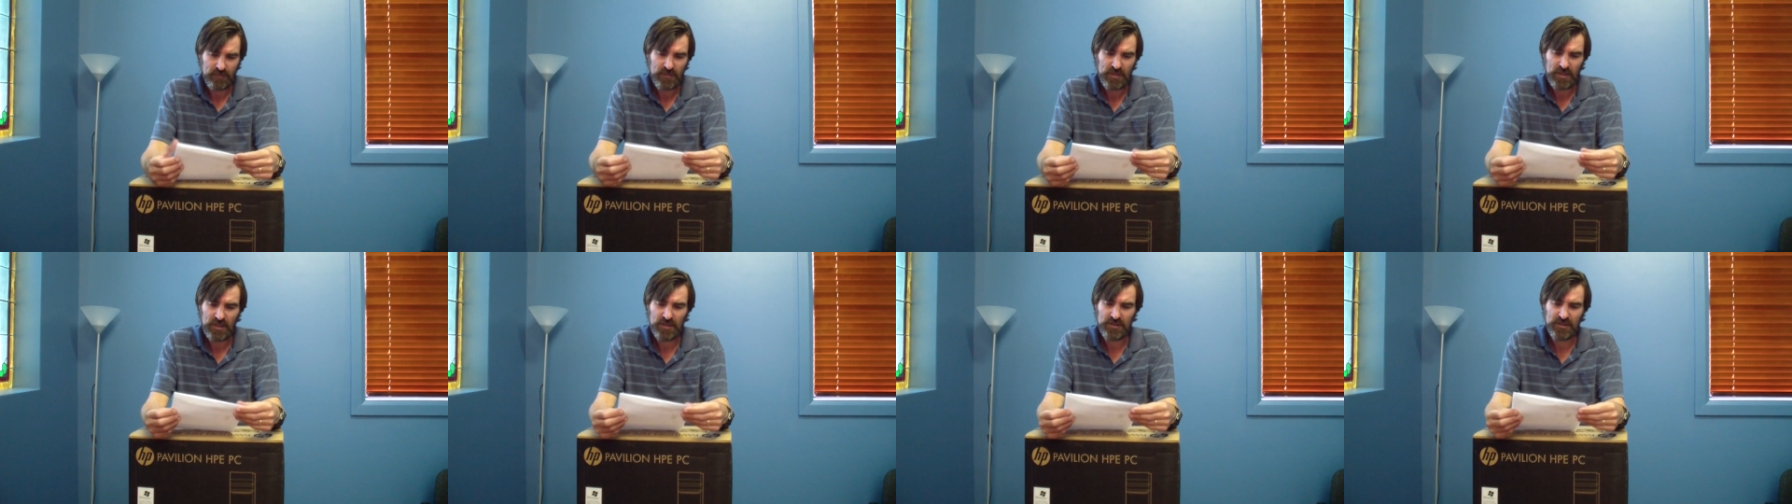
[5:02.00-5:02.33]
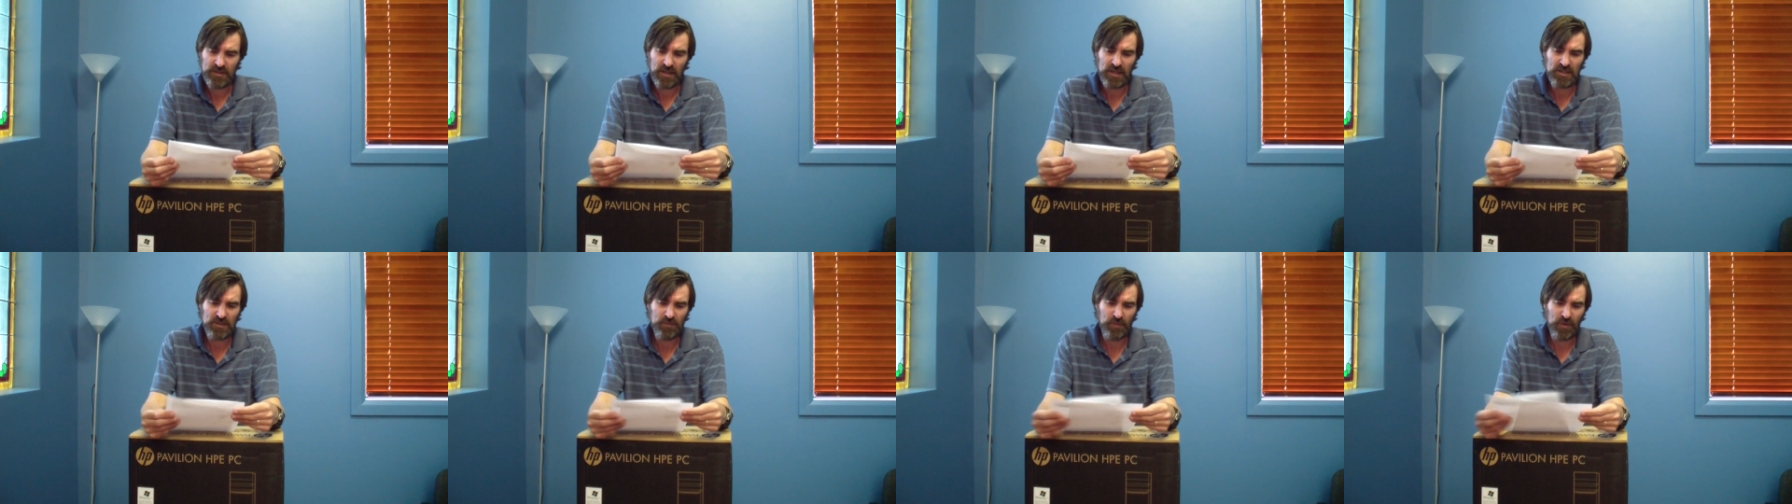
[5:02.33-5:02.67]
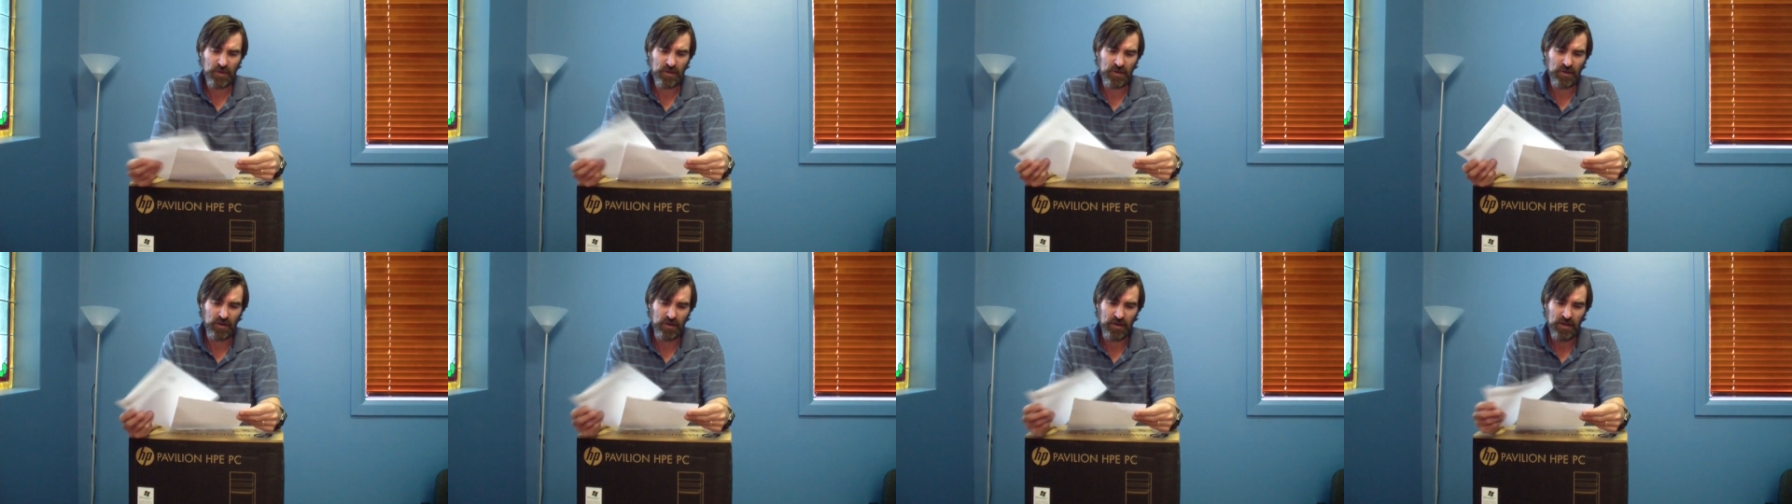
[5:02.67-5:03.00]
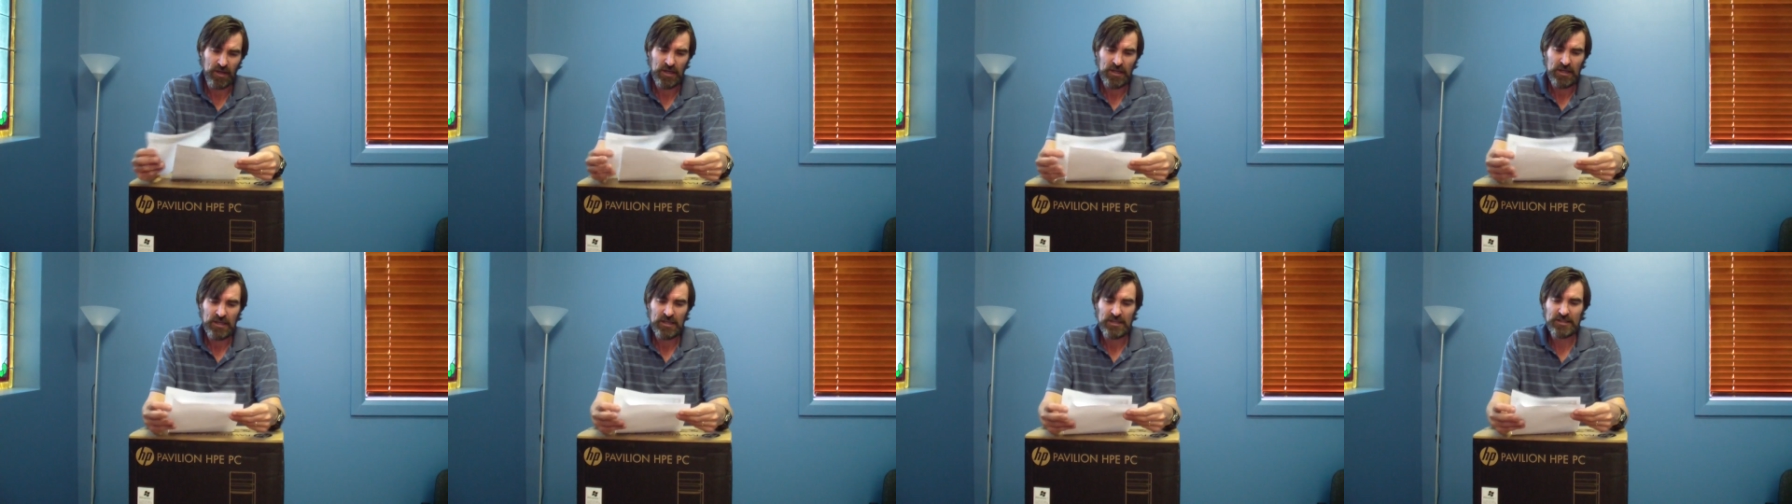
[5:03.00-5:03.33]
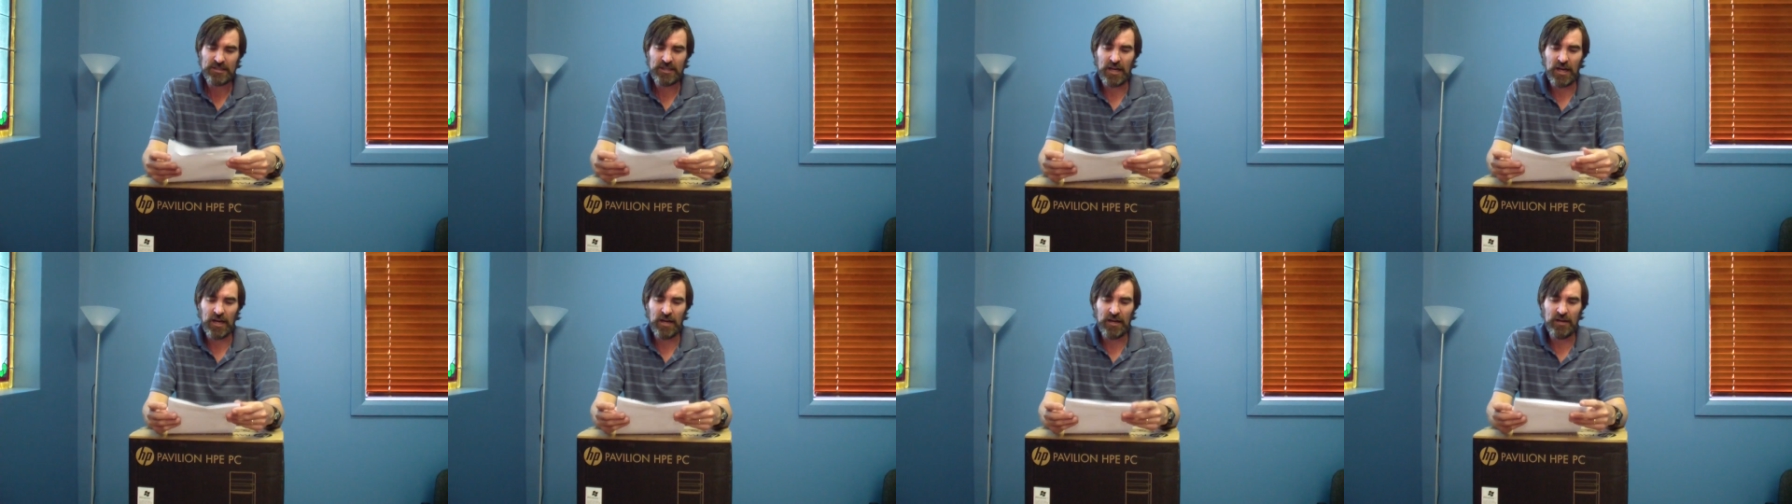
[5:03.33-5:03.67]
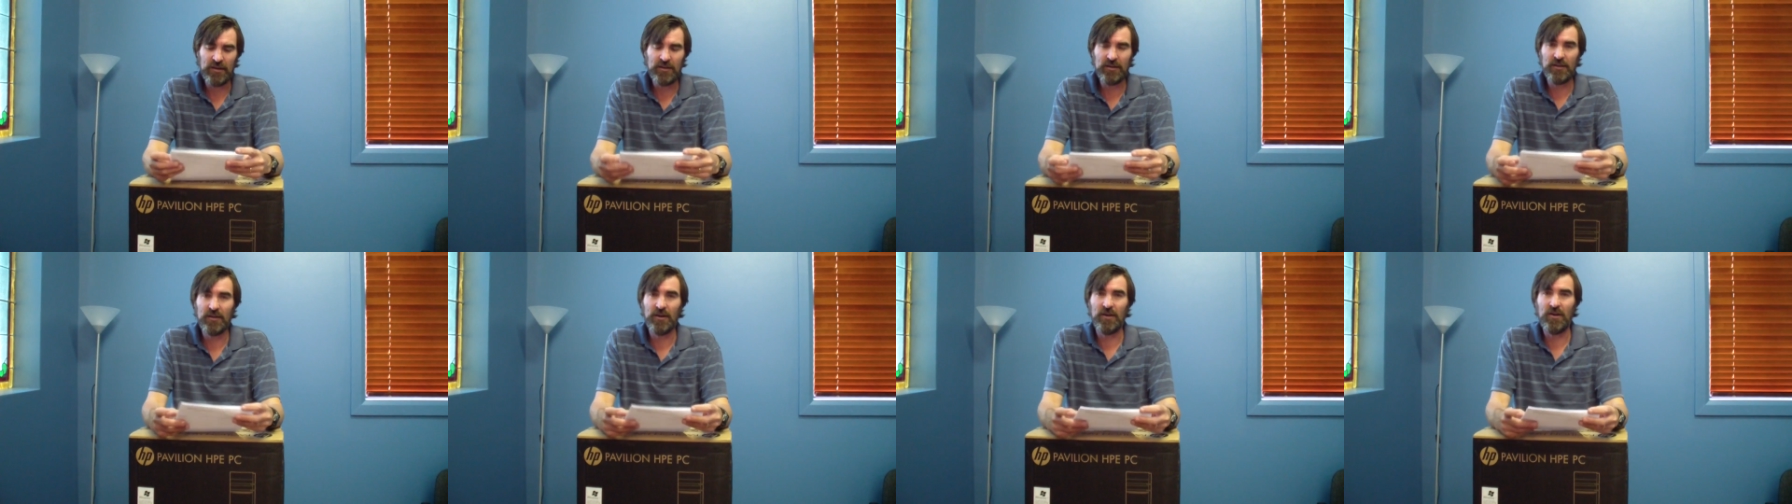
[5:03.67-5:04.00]
So that's pretty good.
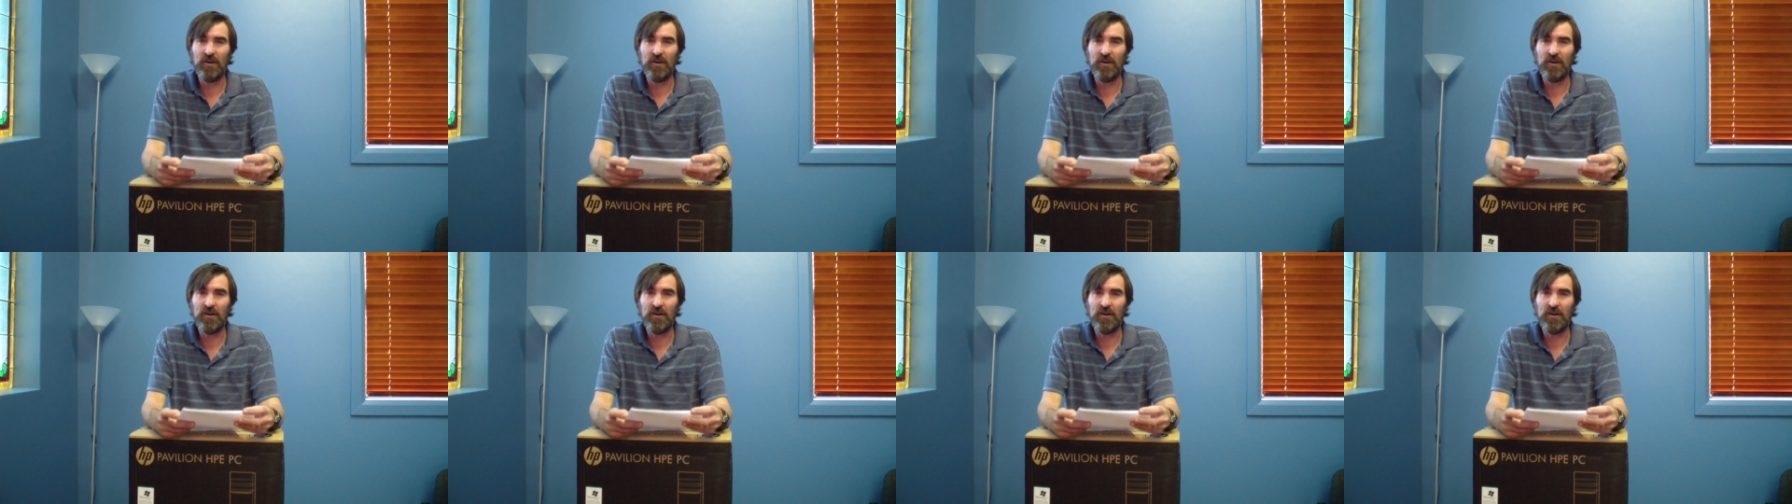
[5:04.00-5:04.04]
So